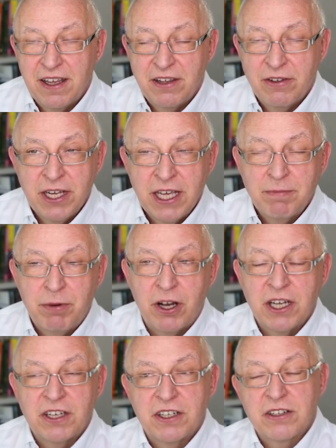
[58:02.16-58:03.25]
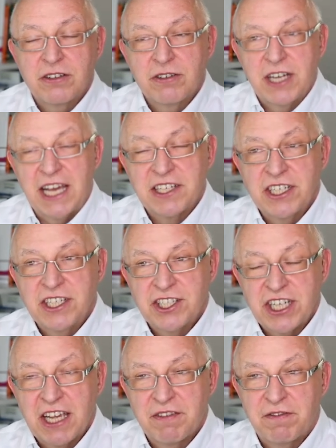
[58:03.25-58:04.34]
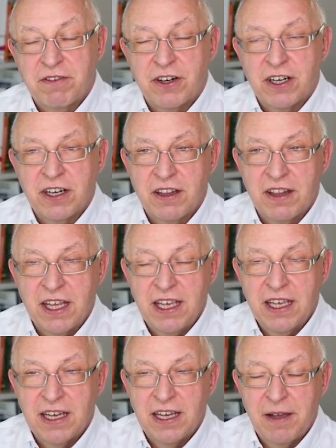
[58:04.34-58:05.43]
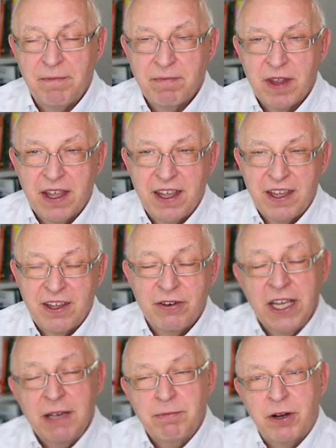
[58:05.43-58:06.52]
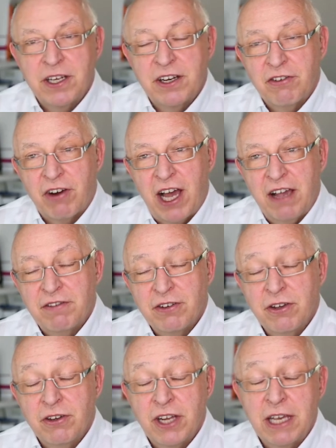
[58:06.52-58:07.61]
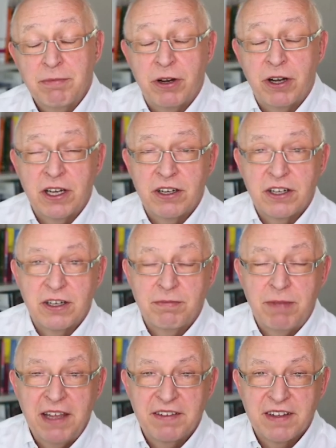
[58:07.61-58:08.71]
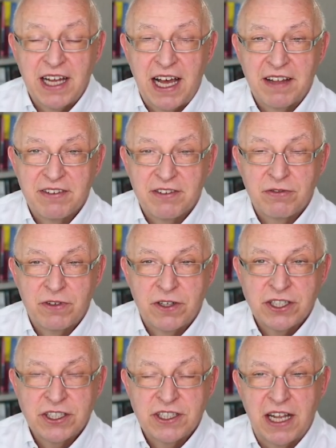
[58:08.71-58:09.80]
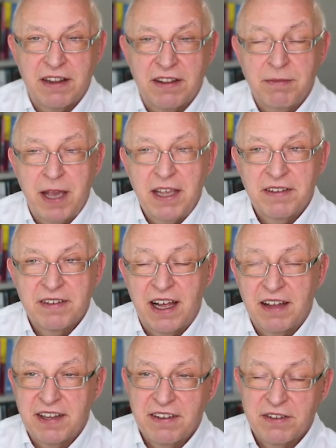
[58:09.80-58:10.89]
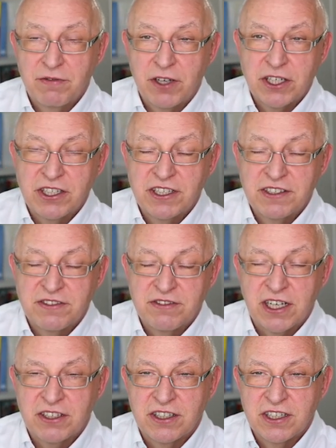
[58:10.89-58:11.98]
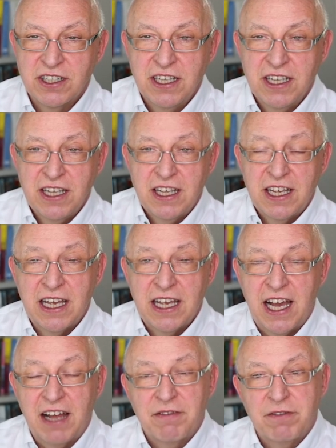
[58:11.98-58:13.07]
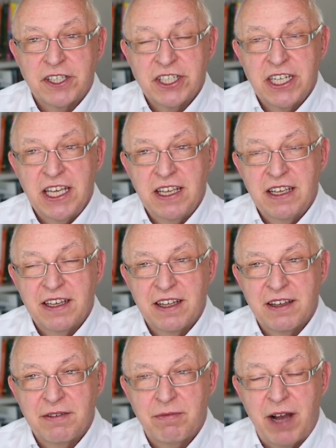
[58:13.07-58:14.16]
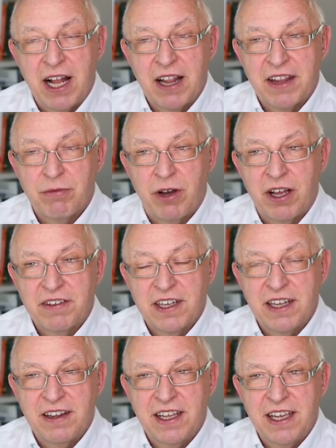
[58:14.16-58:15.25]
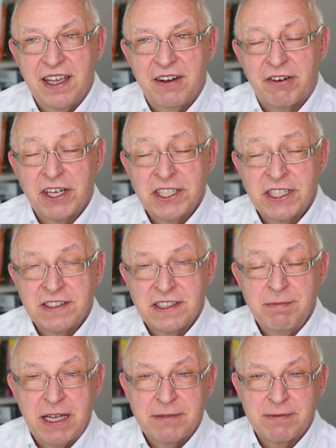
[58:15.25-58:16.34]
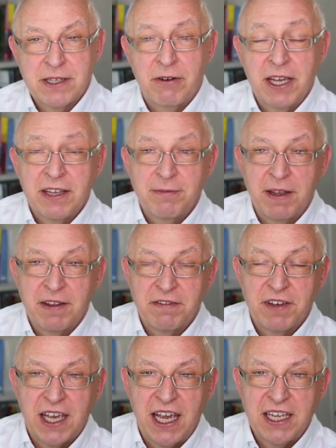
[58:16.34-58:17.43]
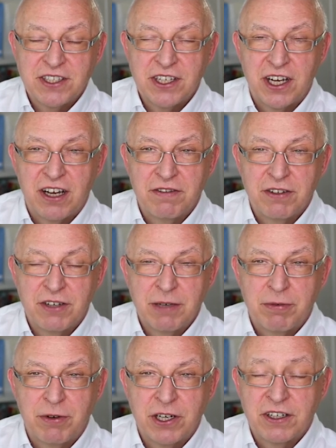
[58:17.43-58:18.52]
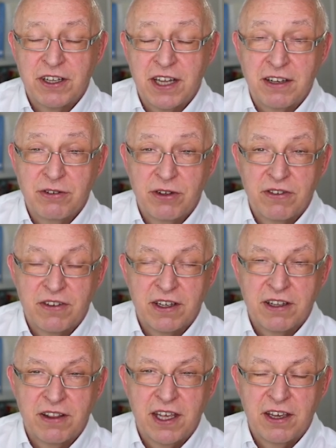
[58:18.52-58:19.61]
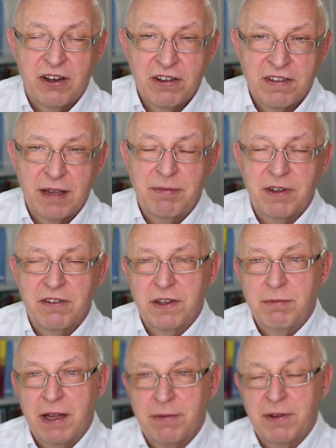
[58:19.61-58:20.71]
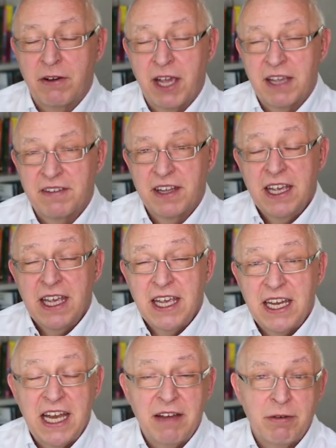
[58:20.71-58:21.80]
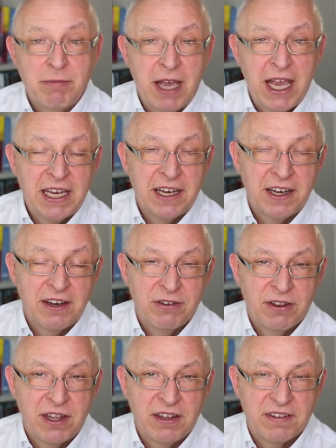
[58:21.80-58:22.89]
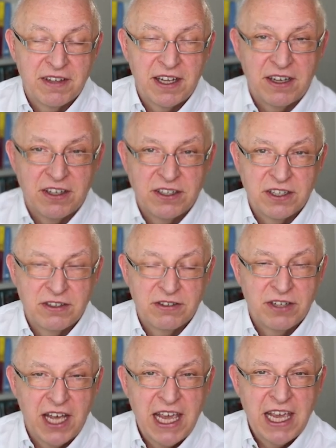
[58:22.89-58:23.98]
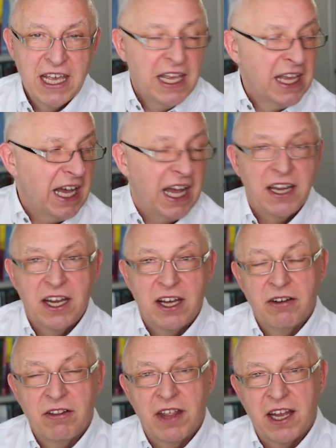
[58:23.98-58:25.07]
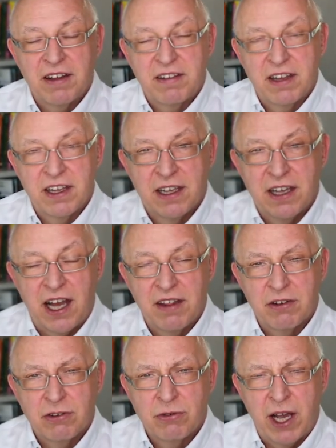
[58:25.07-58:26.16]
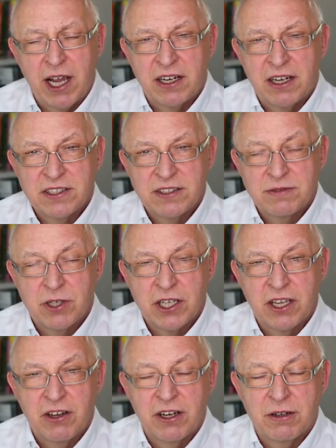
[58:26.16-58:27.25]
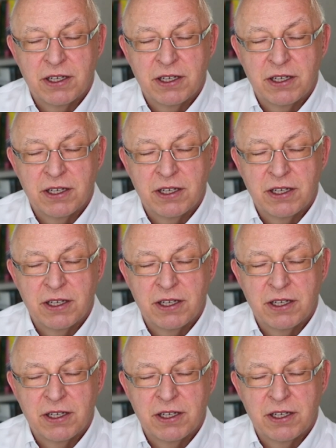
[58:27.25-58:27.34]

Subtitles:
unique pointer could actually check for the unique pointer derived to unique pointer base class conversion that the base class has a virtual destructor. Unfortunately, while that was in the original C++ OX specification of unique pointer that used the concepts of C++ OX, it never made it into the standard today. I know that Arthur O'Dwyer is working on